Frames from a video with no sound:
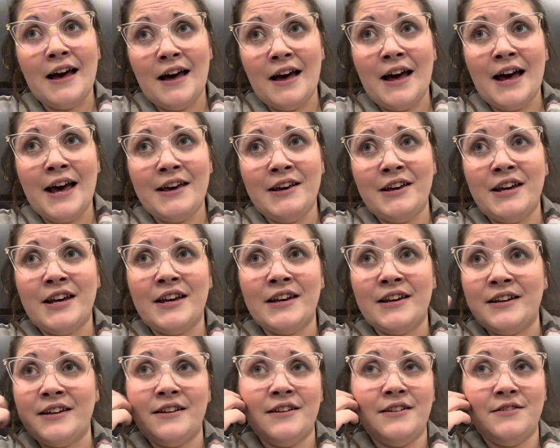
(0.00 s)

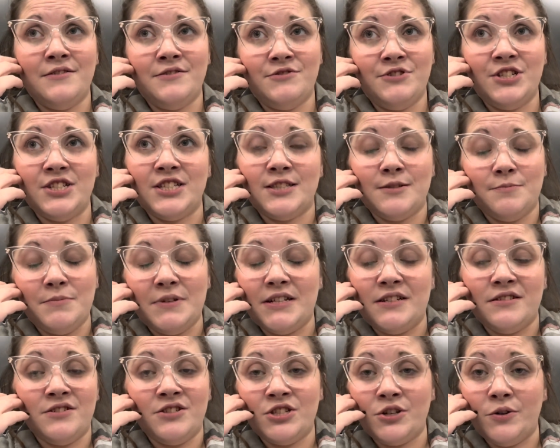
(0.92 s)
I've just
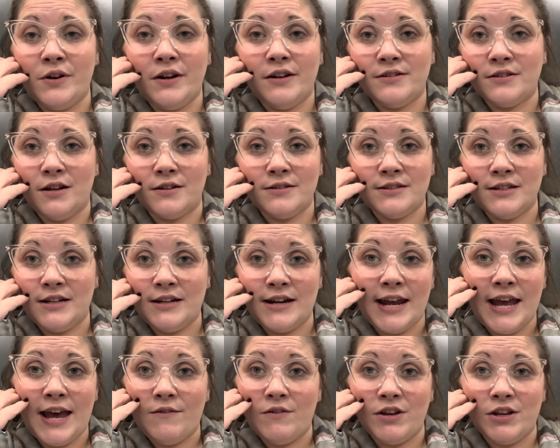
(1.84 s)
been so exhausted and I
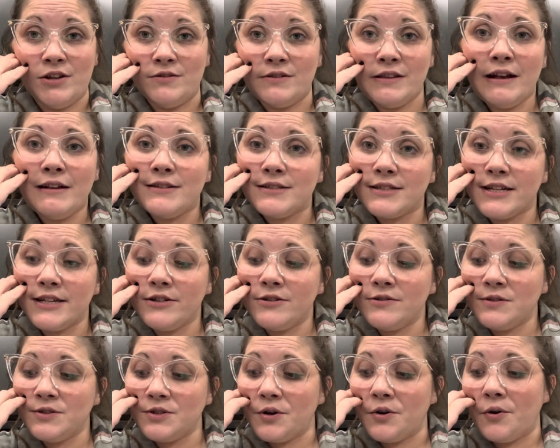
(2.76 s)
haven't used that skill,
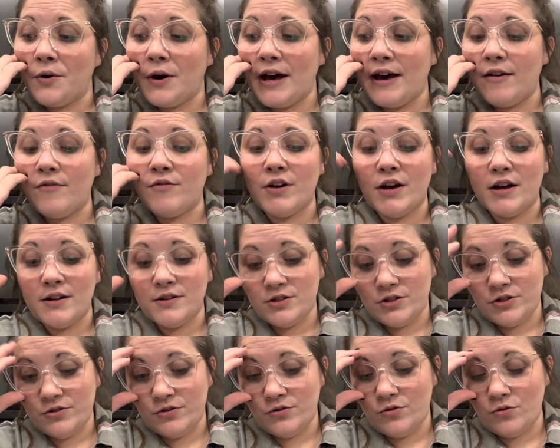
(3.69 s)
so I've got
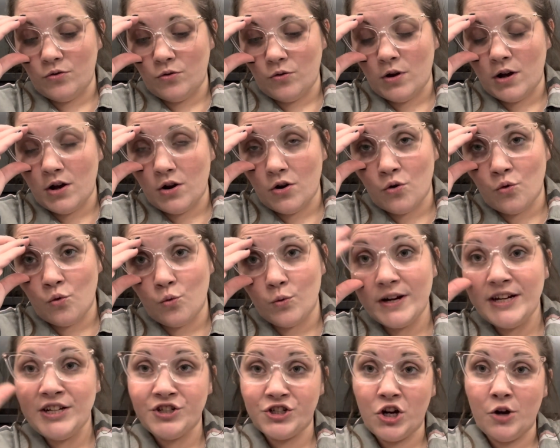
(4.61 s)
to
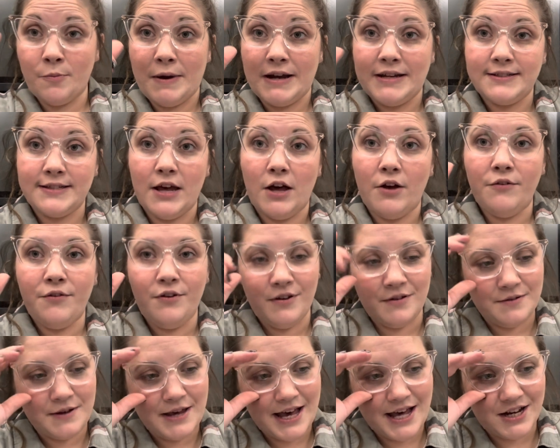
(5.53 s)
re-show myself
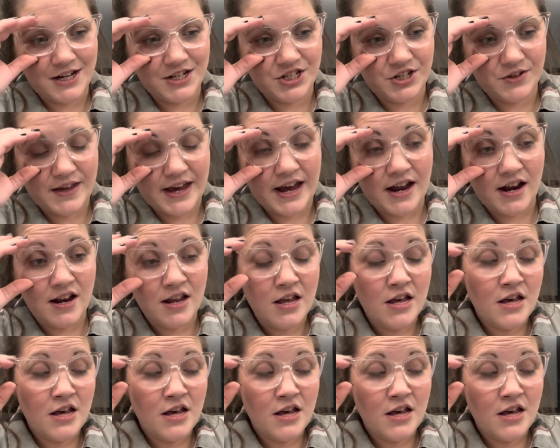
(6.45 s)
how to do that.